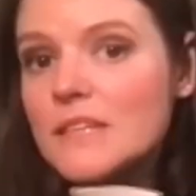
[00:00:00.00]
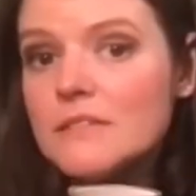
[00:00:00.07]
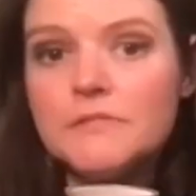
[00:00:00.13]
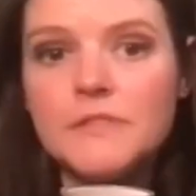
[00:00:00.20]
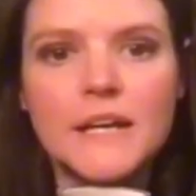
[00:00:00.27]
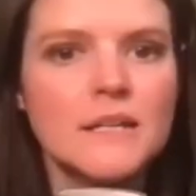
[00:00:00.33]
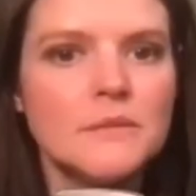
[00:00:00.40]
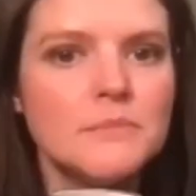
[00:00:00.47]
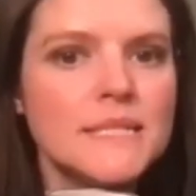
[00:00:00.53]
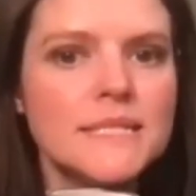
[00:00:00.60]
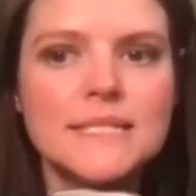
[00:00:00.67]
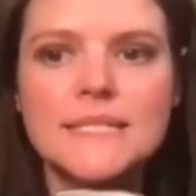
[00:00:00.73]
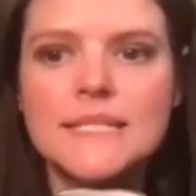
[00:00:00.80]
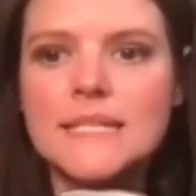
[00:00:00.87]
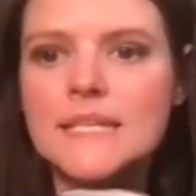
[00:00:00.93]
Vitamin
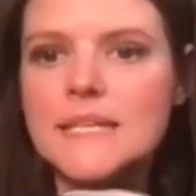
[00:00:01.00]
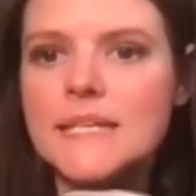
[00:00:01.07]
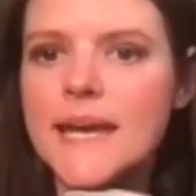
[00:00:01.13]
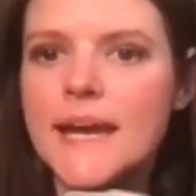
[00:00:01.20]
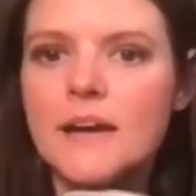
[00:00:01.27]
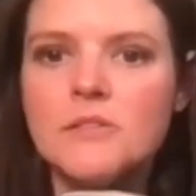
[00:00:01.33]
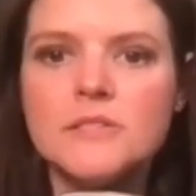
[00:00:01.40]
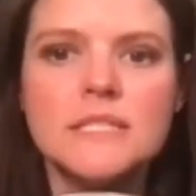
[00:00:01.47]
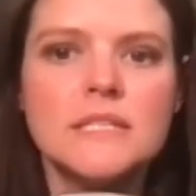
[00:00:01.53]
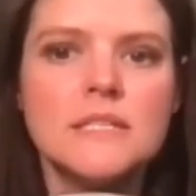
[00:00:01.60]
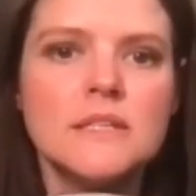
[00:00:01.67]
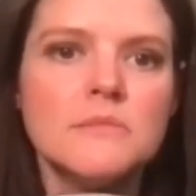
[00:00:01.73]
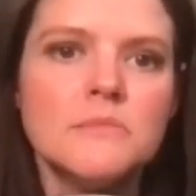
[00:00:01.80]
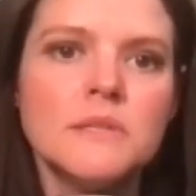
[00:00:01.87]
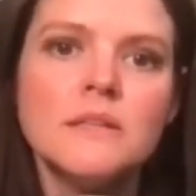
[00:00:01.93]
C,
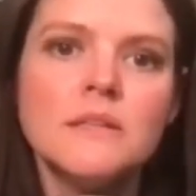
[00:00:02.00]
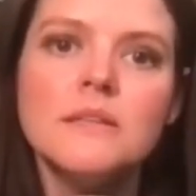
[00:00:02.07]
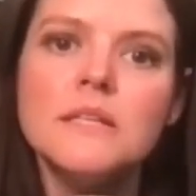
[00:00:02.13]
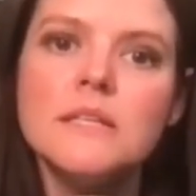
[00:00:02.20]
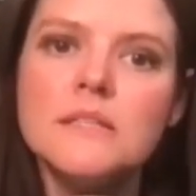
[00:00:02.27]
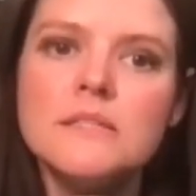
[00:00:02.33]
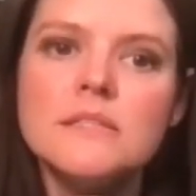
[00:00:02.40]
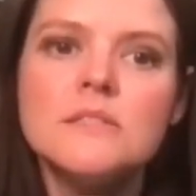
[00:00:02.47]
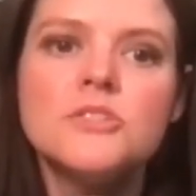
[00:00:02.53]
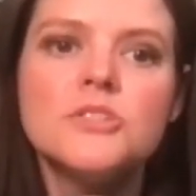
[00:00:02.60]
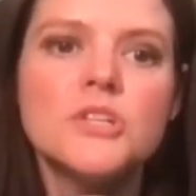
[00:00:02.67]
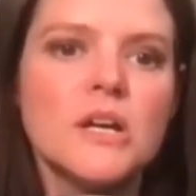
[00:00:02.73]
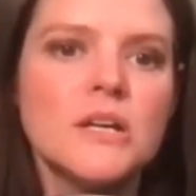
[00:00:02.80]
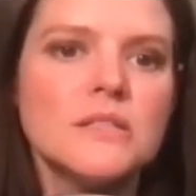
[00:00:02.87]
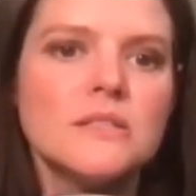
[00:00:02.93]
calcium, the list
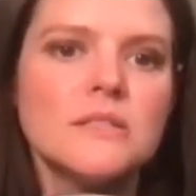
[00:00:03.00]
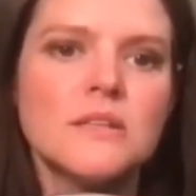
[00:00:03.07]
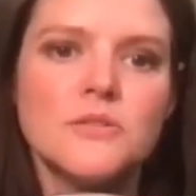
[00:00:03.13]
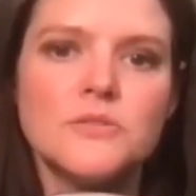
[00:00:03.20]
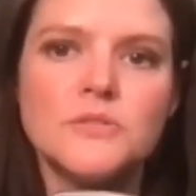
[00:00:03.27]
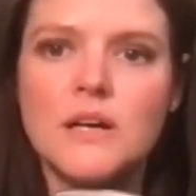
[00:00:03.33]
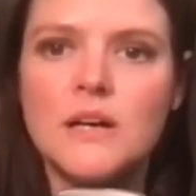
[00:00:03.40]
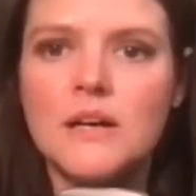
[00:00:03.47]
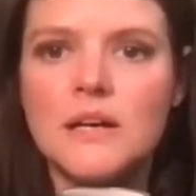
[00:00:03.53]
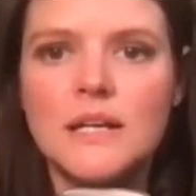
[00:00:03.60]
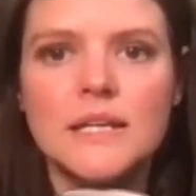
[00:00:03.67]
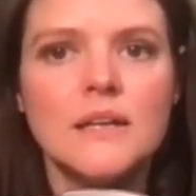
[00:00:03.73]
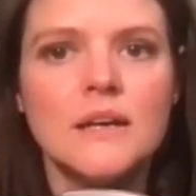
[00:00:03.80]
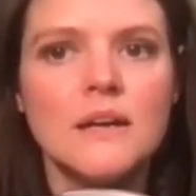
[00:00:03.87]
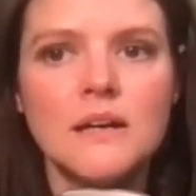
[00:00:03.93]
just goes on
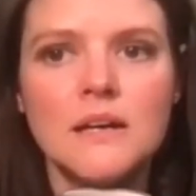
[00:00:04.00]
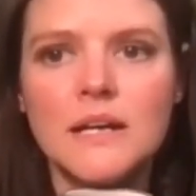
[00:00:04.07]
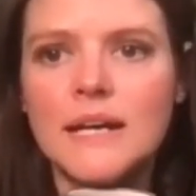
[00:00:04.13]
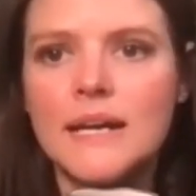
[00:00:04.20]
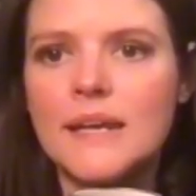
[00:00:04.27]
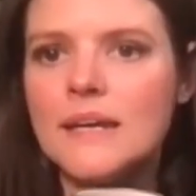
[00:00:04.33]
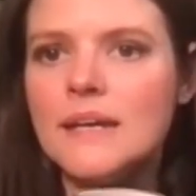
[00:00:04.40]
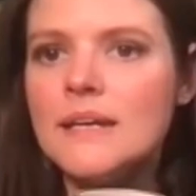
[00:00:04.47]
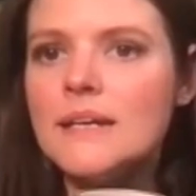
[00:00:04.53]
and on.